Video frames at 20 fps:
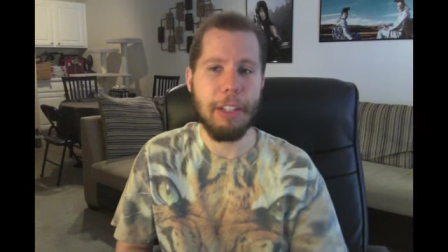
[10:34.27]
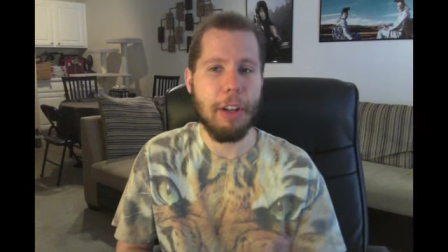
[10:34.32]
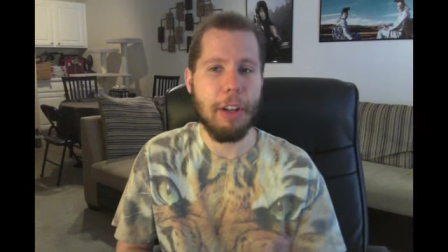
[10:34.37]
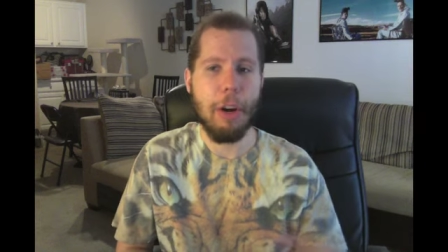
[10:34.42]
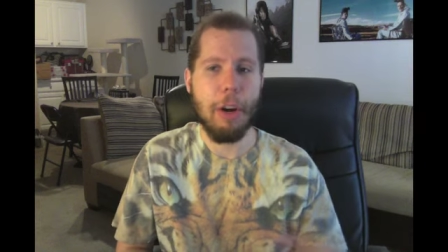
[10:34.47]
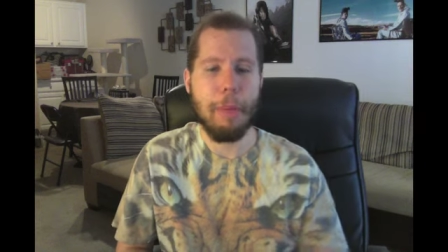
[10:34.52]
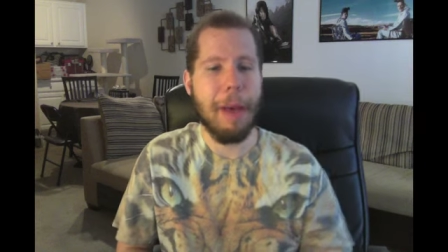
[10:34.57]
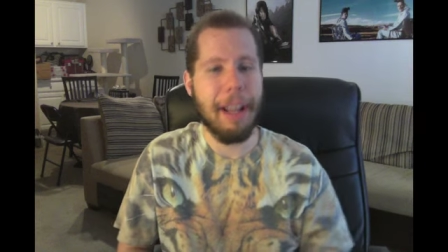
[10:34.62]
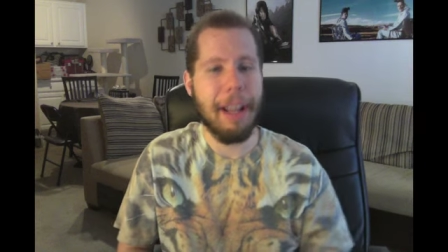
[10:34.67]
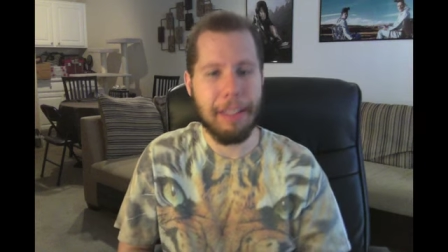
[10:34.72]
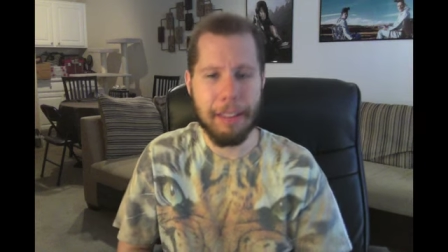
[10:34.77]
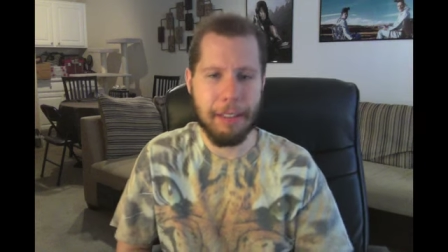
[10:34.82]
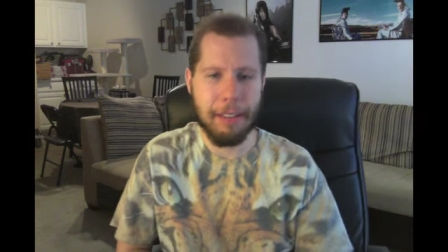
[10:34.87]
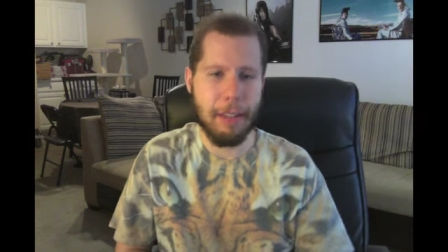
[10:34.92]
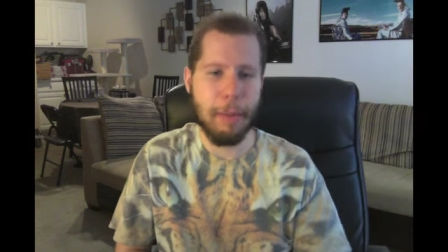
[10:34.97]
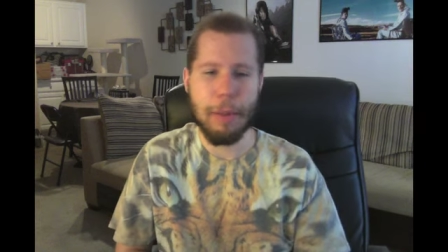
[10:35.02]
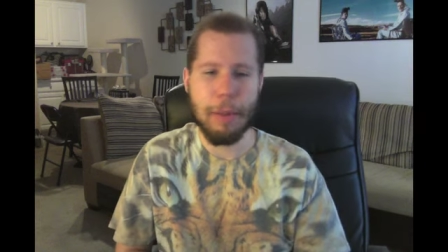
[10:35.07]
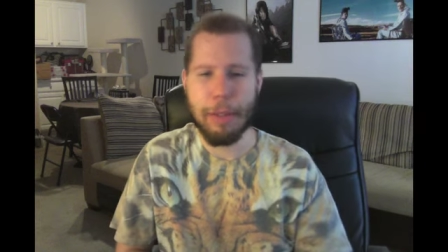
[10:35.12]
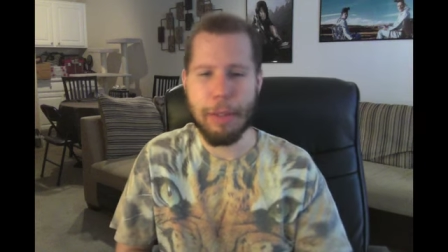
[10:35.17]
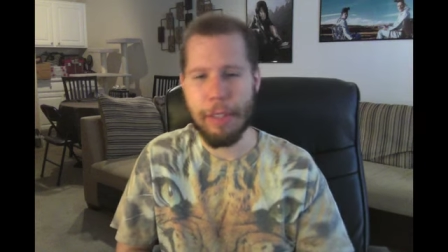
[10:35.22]
You go back to
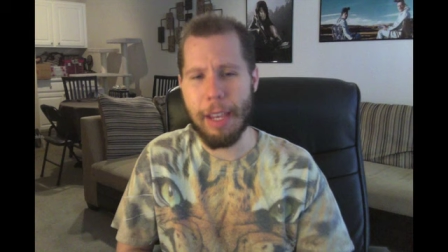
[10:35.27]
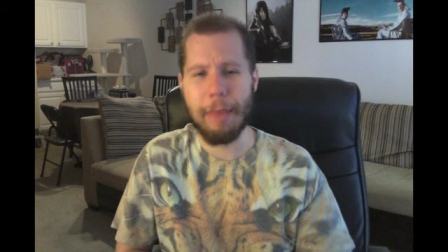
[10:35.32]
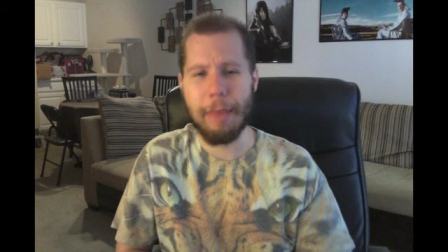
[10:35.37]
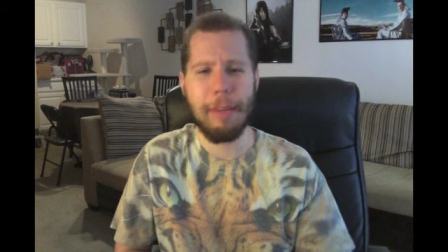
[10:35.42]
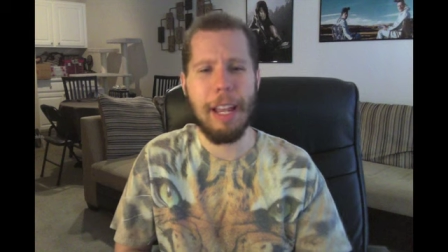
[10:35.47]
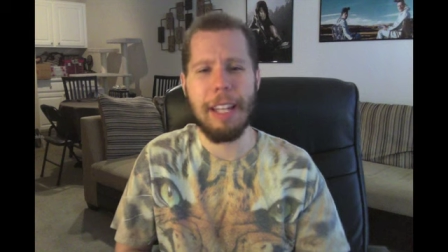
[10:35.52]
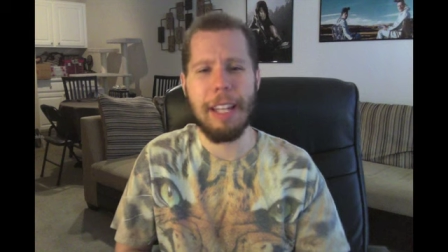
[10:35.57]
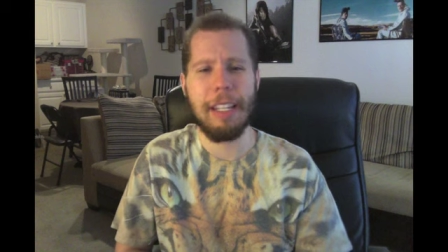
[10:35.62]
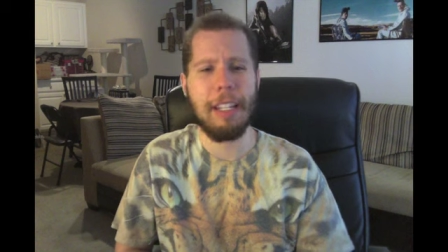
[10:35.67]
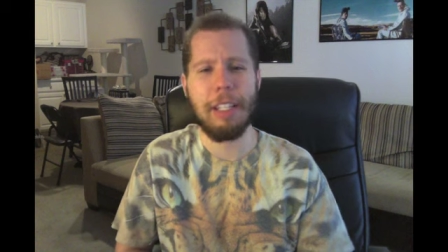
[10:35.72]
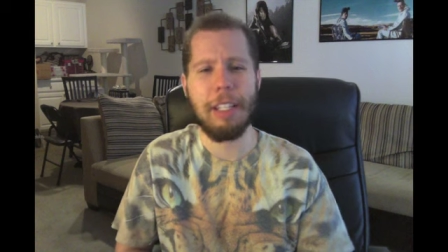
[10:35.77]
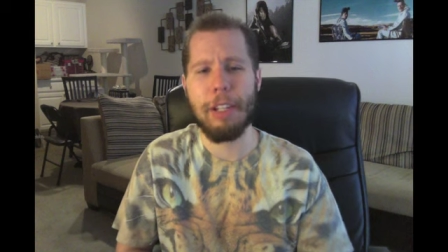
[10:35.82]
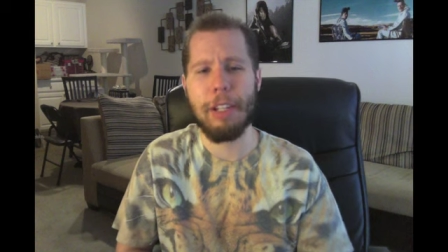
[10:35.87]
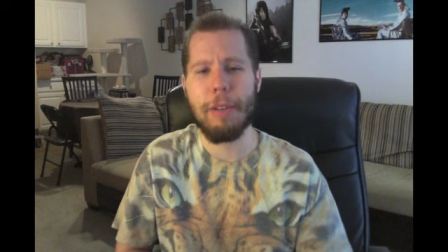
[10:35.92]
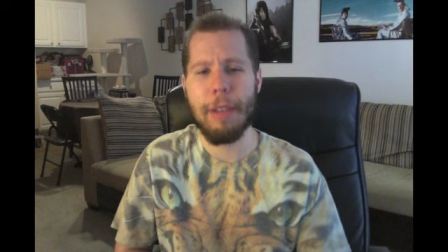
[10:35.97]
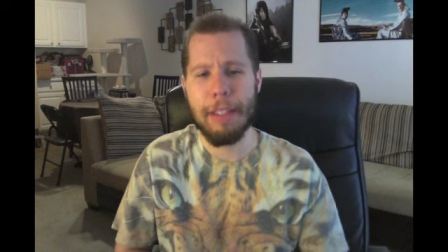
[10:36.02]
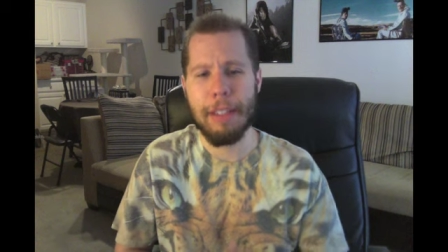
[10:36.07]
SummerSlam 92.